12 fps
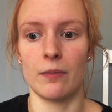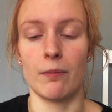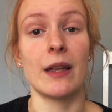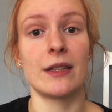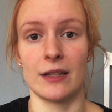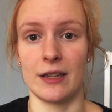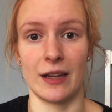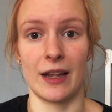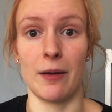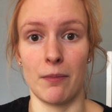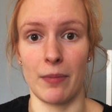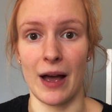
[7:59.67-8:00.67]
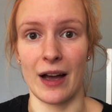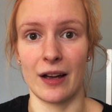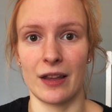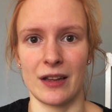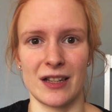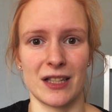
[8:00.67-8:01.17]
messaging
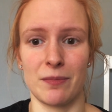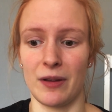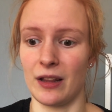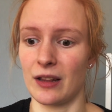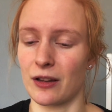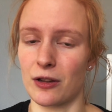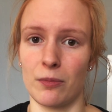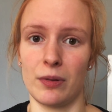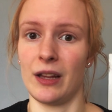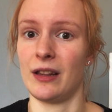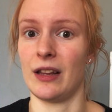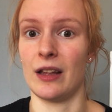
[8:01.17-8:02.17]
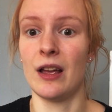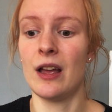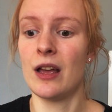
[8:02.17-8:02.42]
back and just being like, completely,